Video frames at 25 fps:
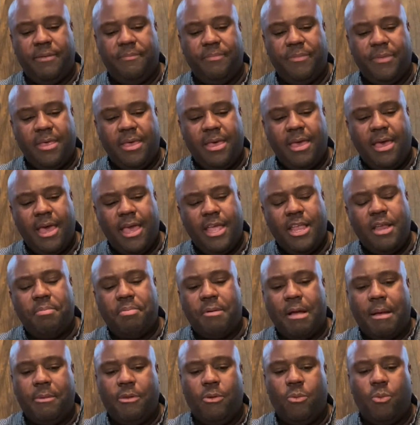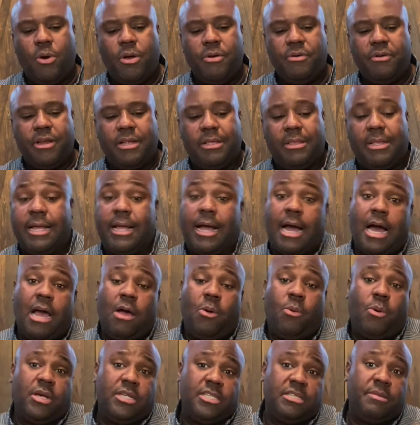And you're probably wondering, like I
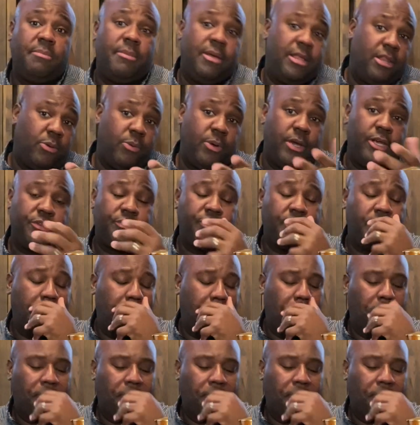was in many ways, right?